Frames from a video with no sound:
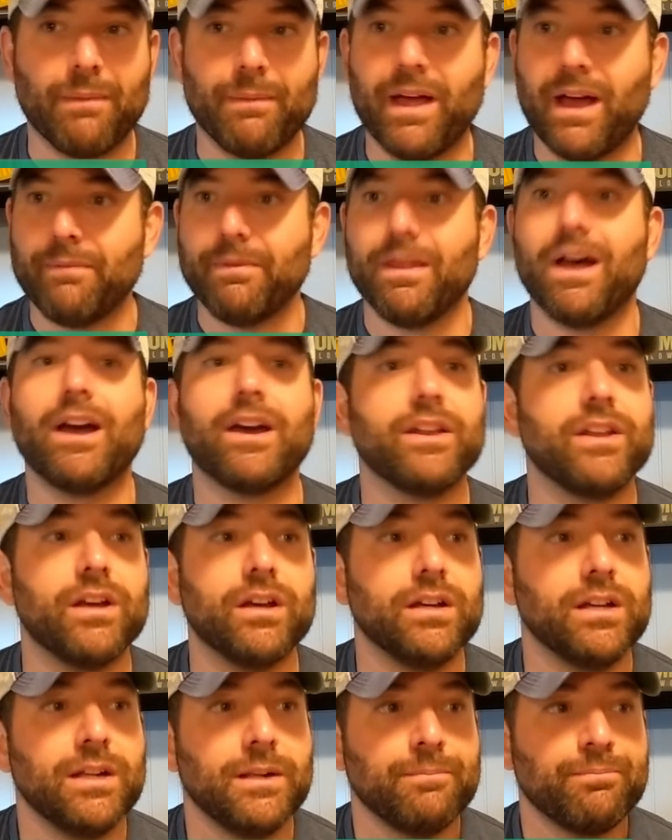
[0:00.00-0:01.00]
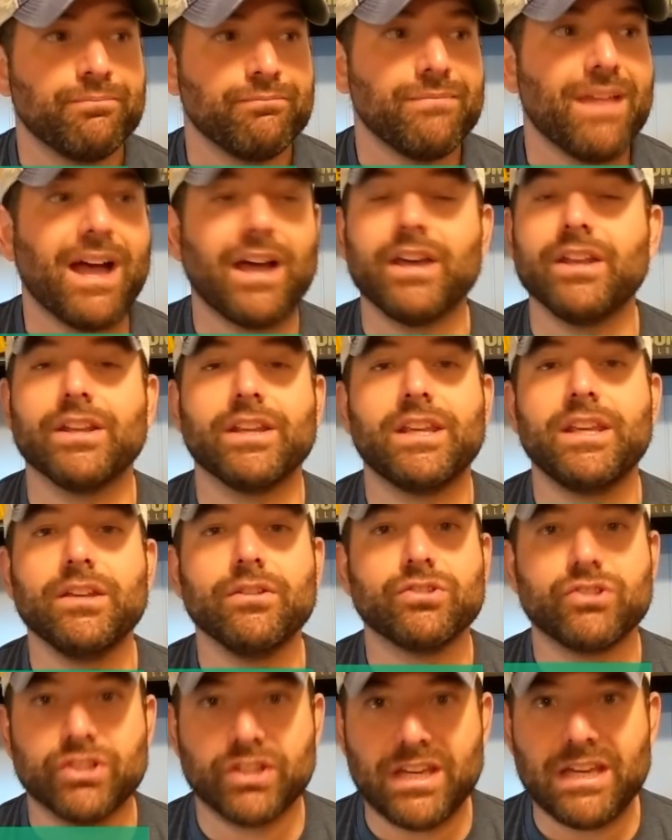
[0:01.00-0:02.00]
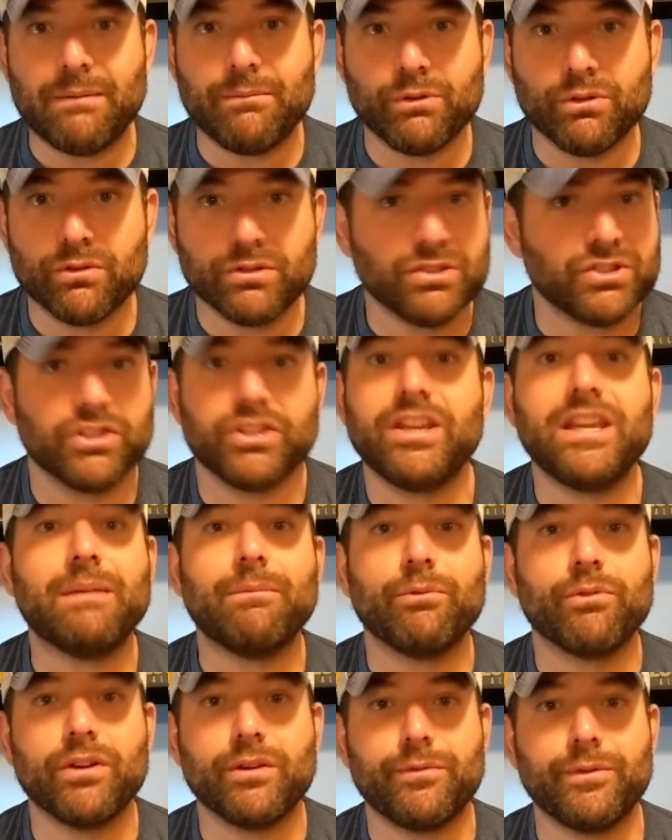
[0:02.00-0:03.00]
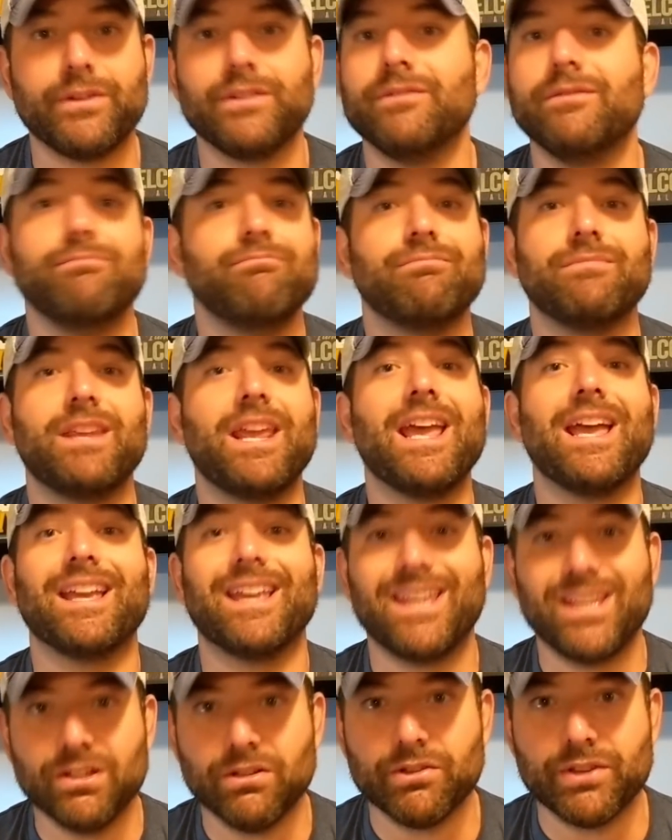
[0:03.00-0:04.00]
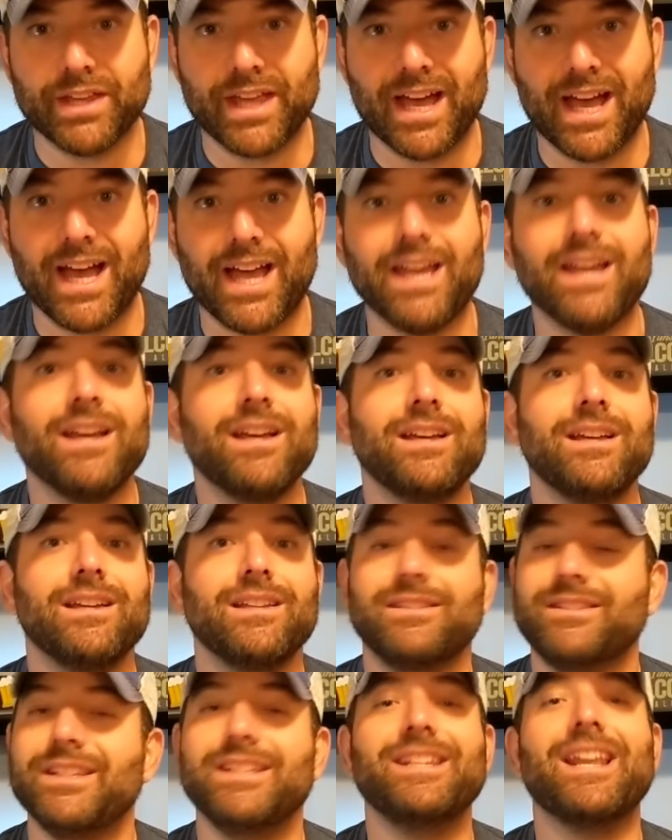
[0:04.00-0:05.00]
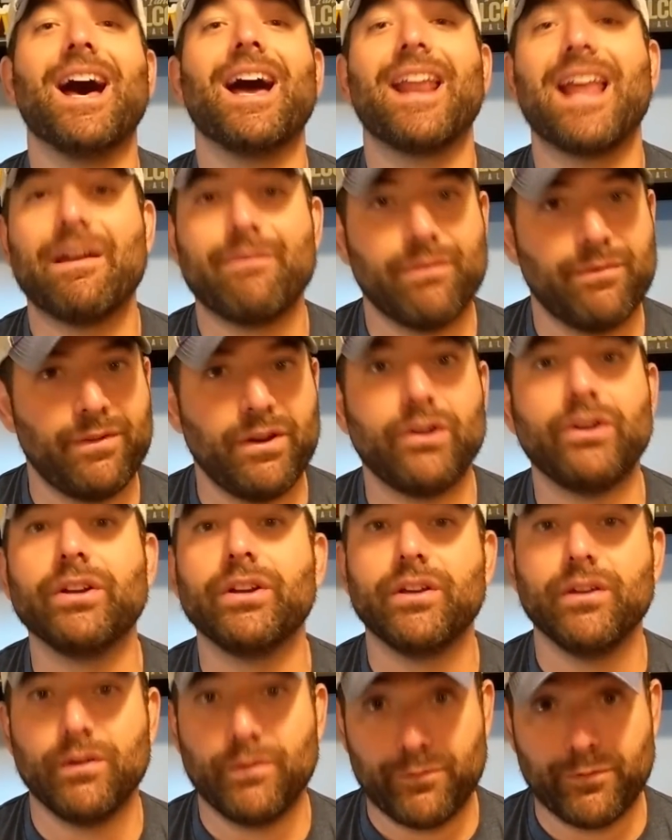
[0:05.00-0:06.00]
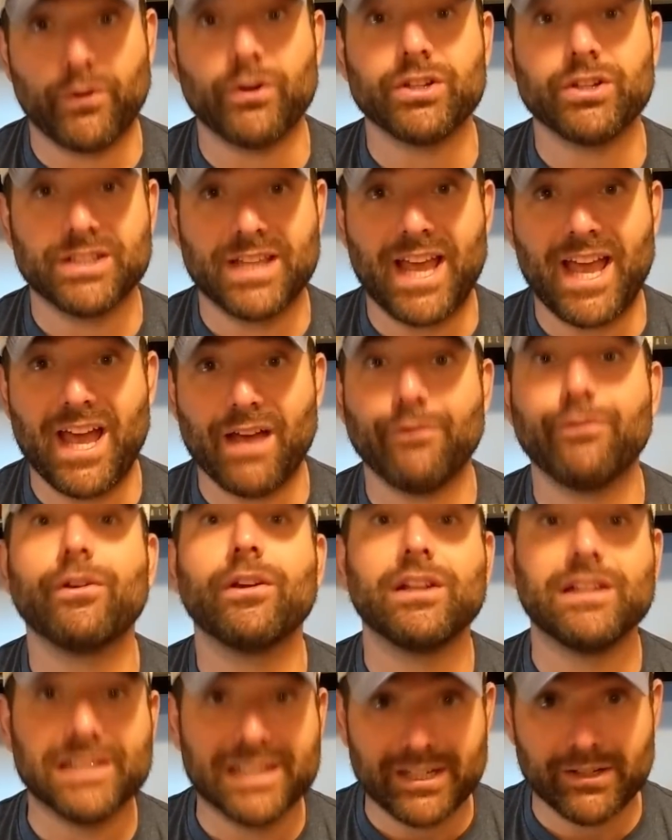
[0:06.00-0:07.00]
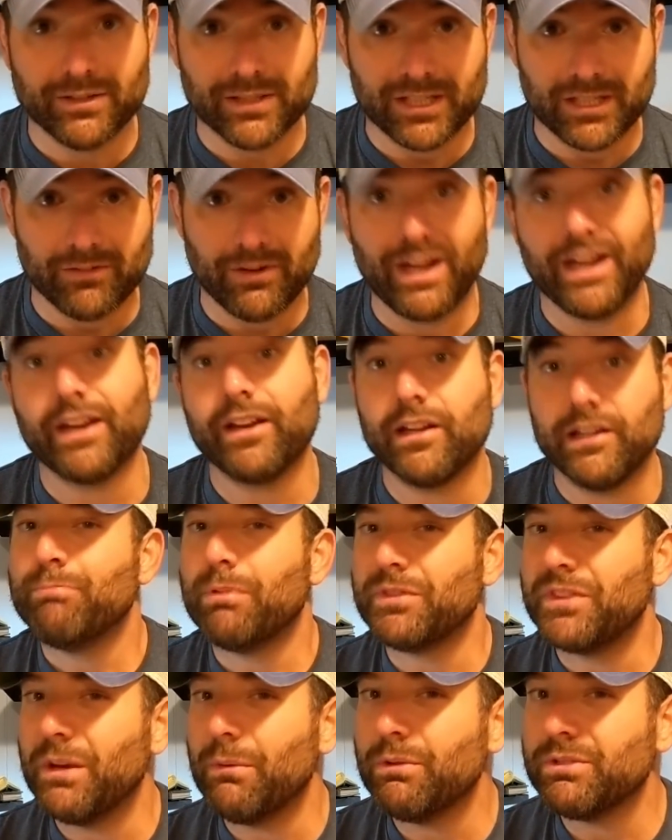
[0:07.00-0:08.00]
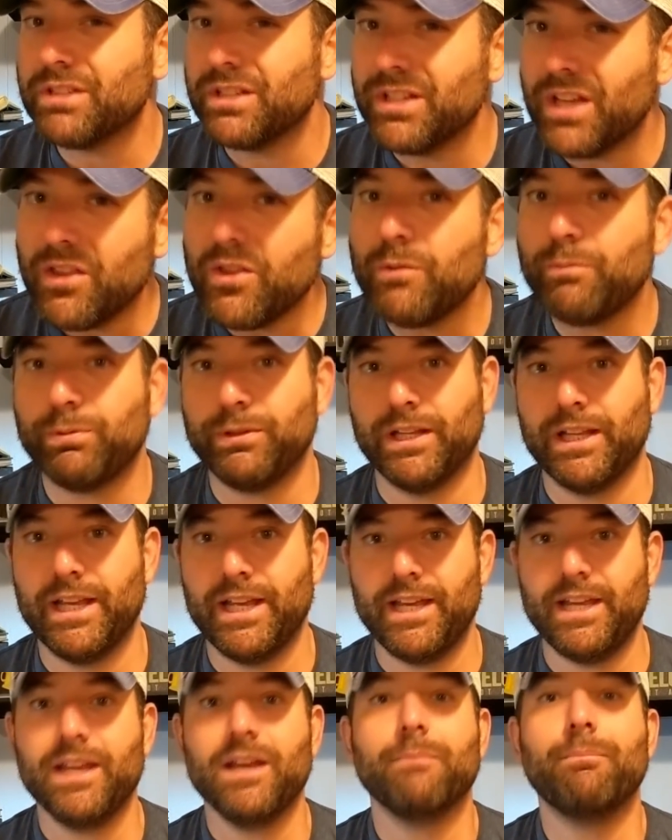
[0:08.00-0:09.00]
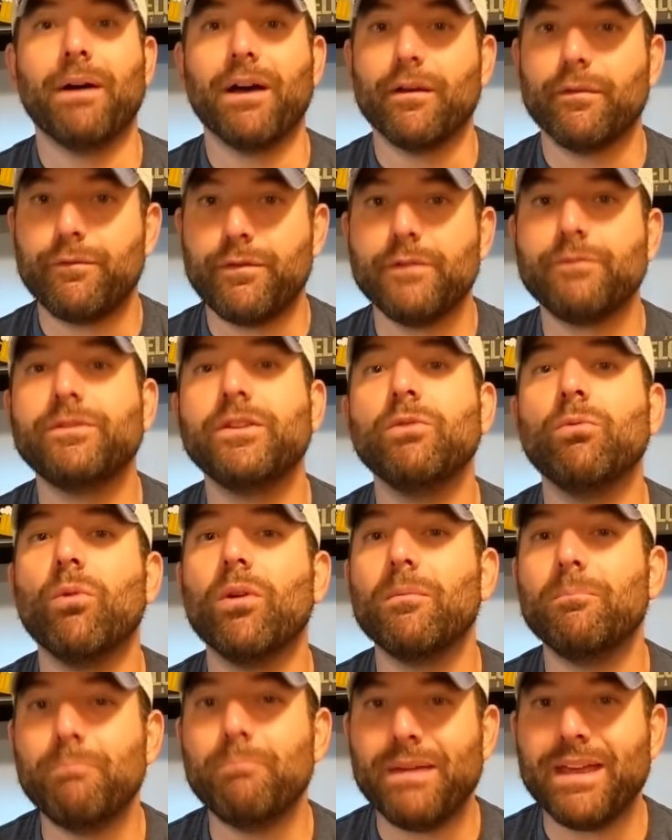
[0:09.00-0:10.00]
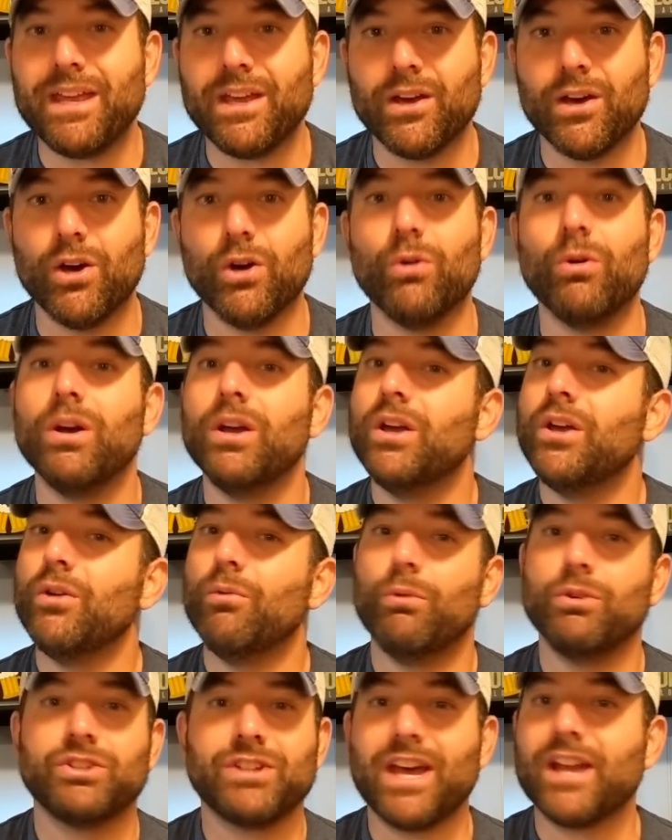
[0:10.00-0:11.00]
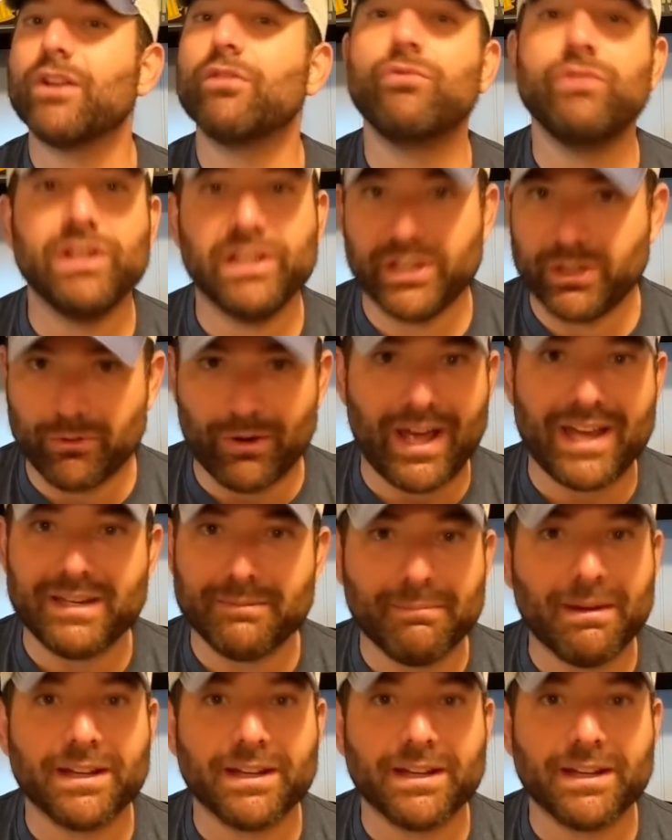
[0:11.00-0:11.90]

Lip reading: not gonna kill Shaquem Griffin. Can't kill the guy. Did not have a very good first half, clearly, right? But there was another play by 51 Mingo, which kind of really grinded